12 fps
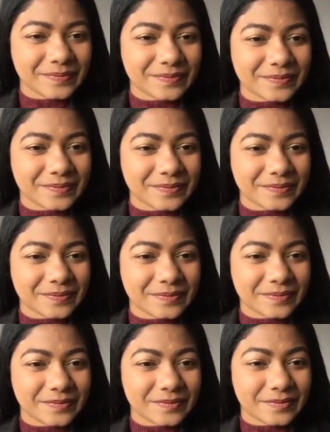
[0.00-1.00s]

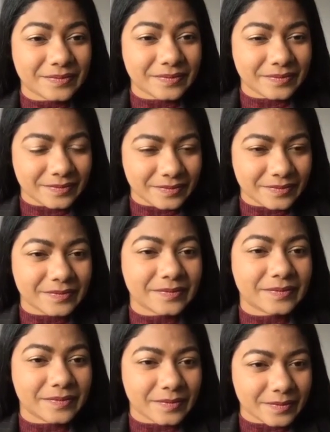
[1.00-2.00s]

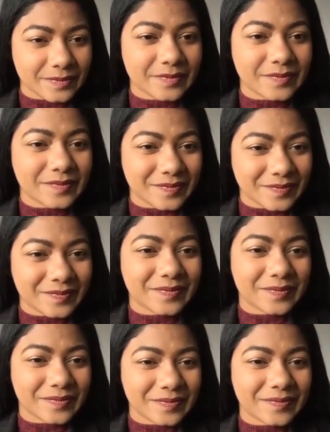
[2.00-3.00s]

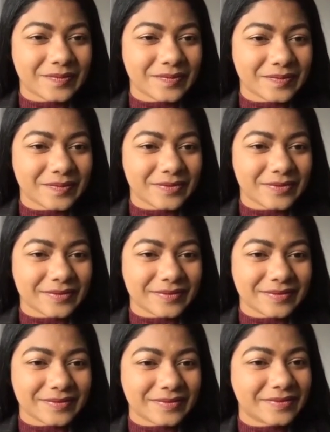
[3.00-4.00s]

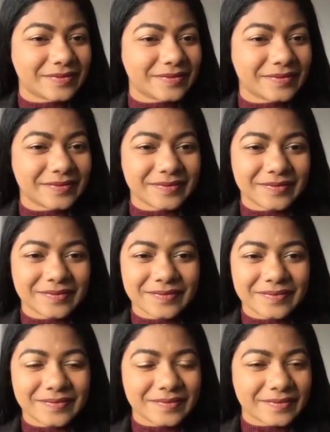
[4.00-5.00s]

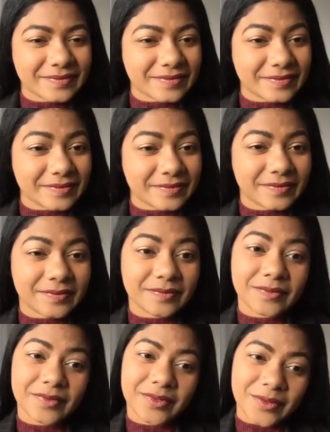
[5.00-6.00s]

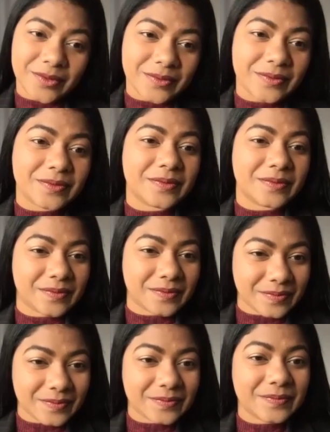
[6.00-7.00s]

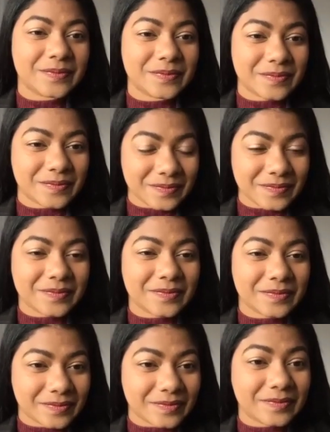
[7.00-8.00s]
(silent)